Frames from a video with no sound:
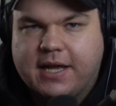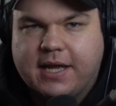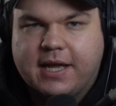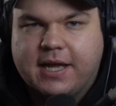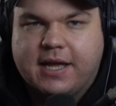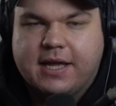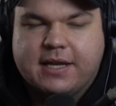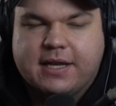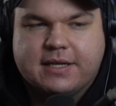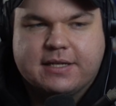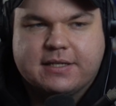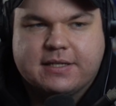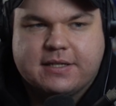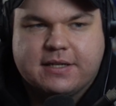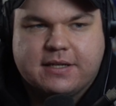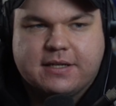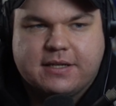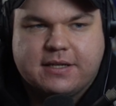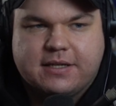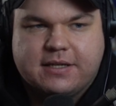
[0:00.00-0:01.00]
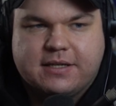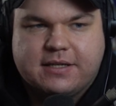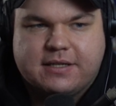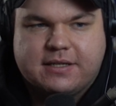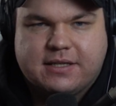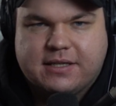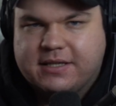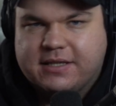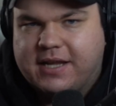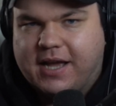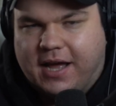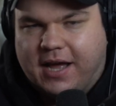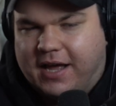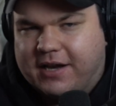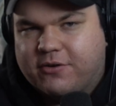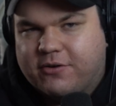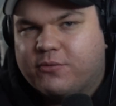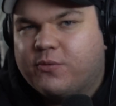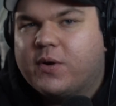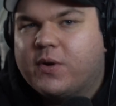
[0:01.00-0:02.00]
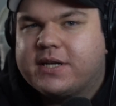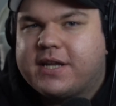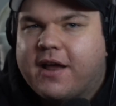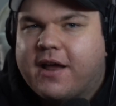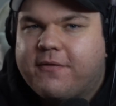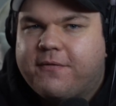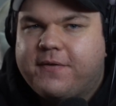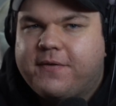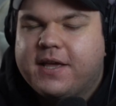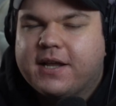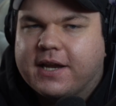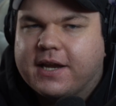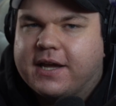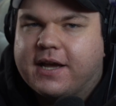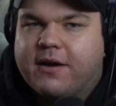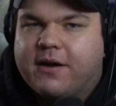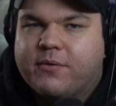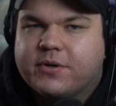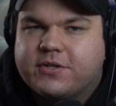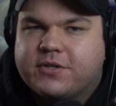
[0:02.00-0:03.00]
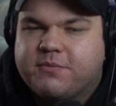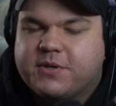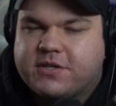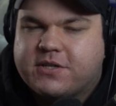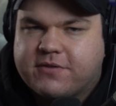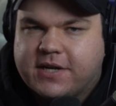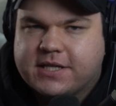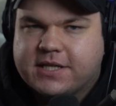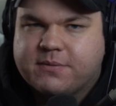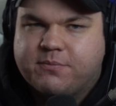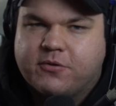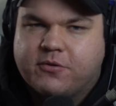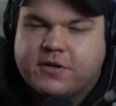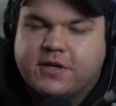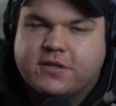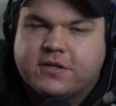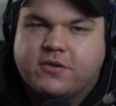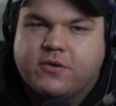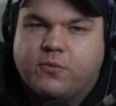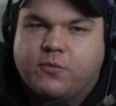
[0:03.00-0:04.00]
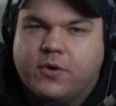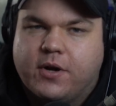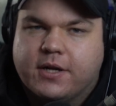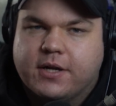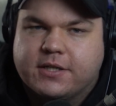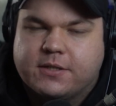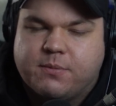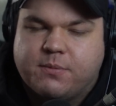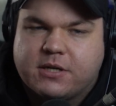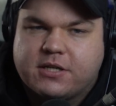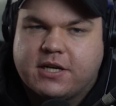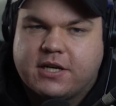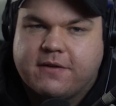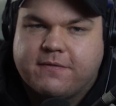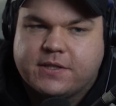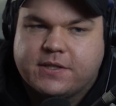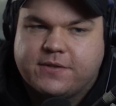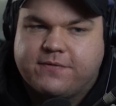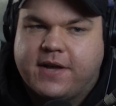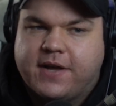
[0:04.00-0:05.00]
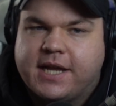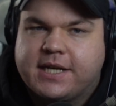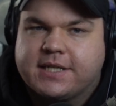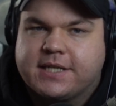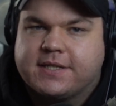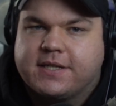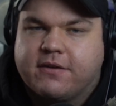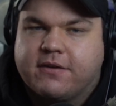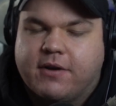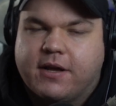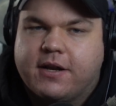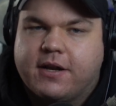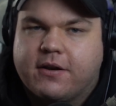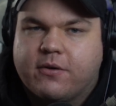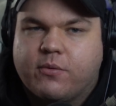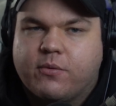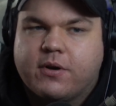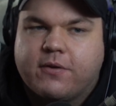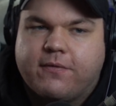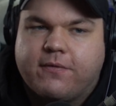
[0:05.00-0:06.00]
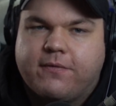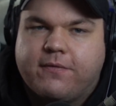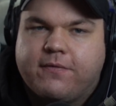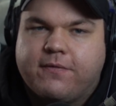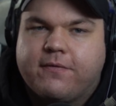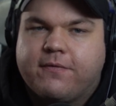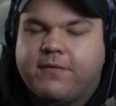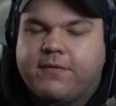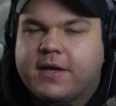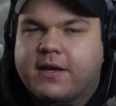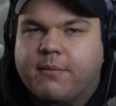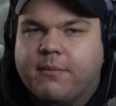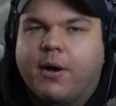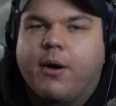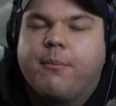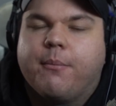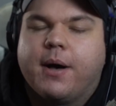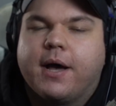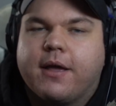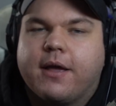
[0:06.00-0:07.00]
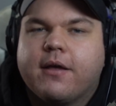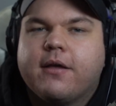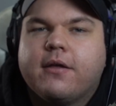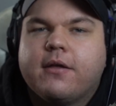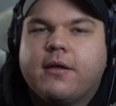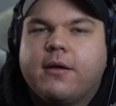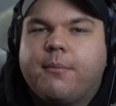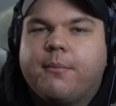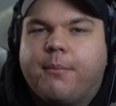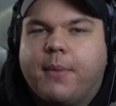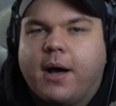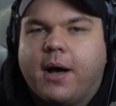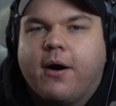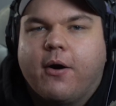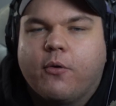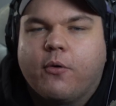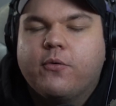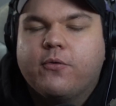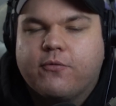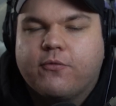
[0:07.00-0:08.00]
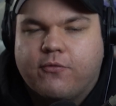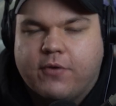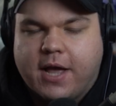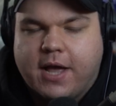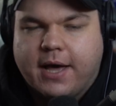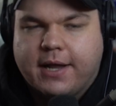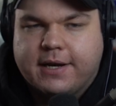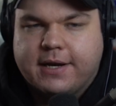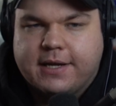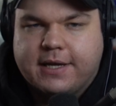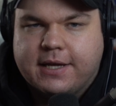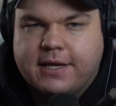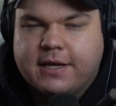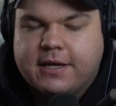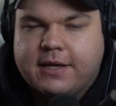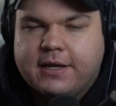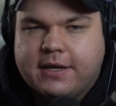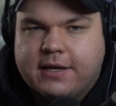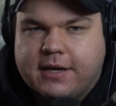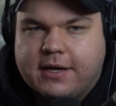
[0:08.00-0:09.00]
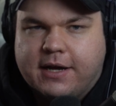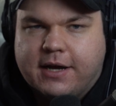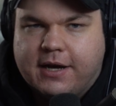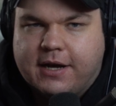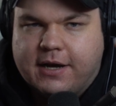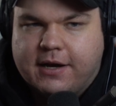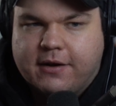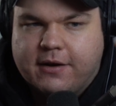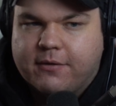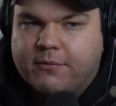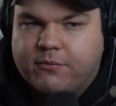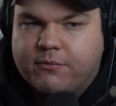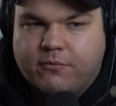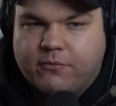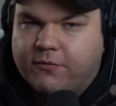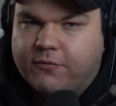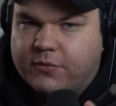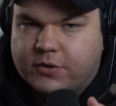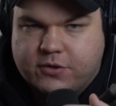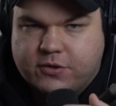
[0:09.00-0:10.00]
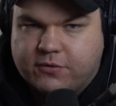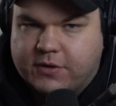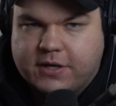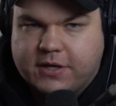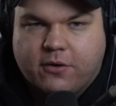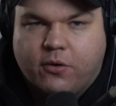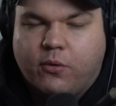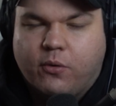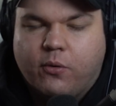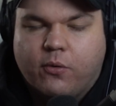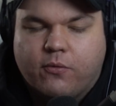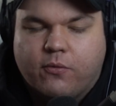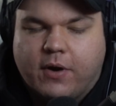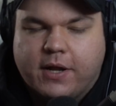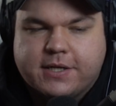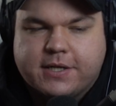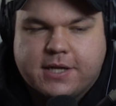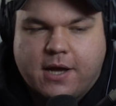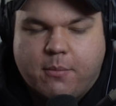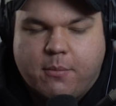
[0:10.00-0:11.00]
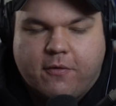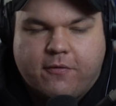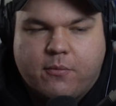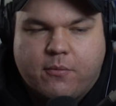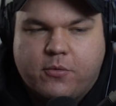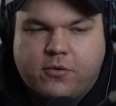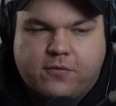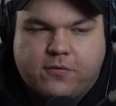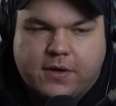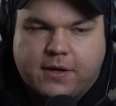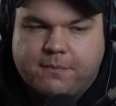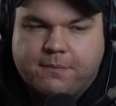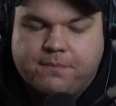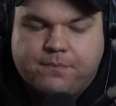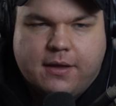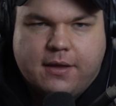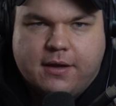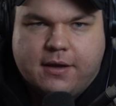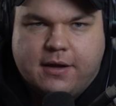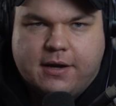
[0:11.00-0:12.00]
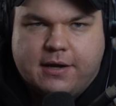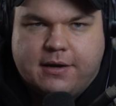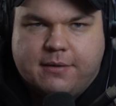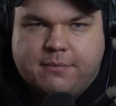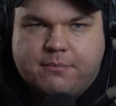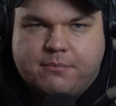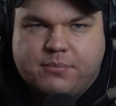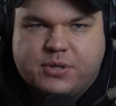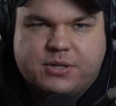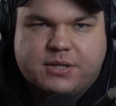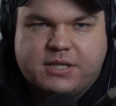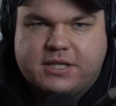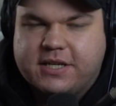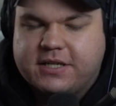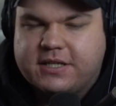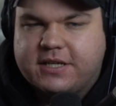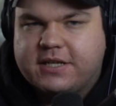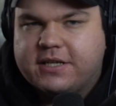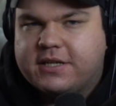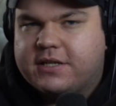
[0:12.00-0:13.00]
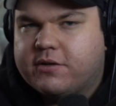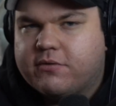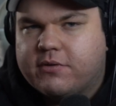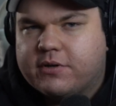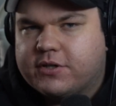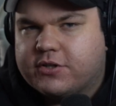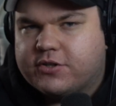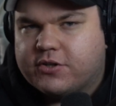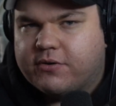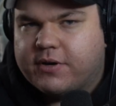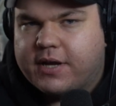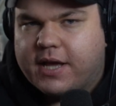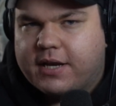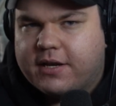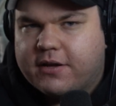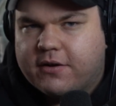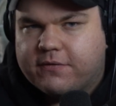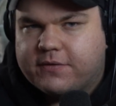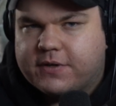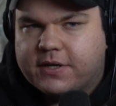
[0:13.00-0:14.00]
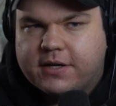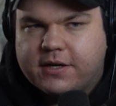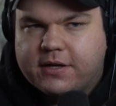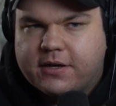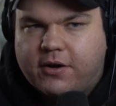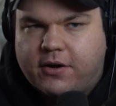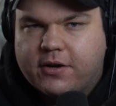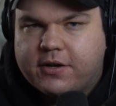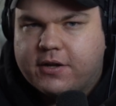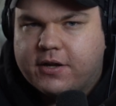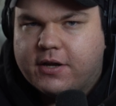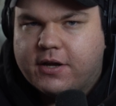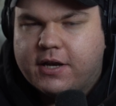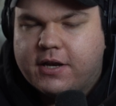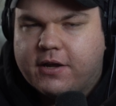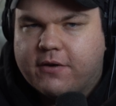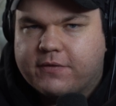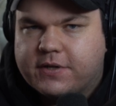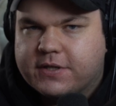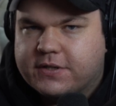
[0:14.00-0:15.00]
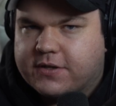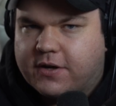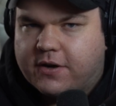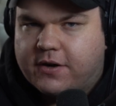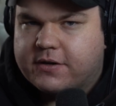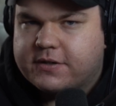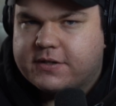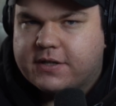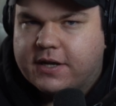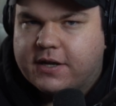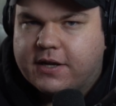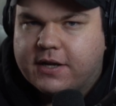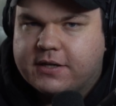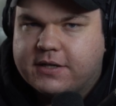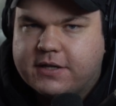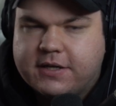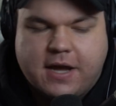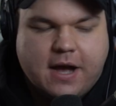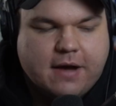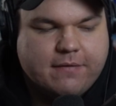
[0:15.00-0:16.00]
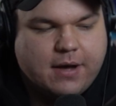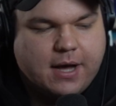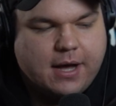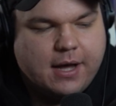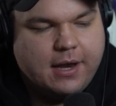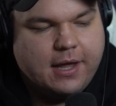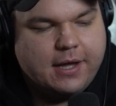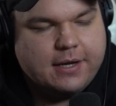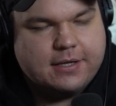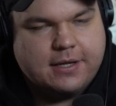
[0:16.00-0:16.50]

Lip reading: and yeah, I don't want that feeling. I want to be transported to the world, especially if it's fantasy, right? I don't want to think about my own reality during the whole runtime of a movie. But did you enjoy any of the songs? Like, did you have a highlight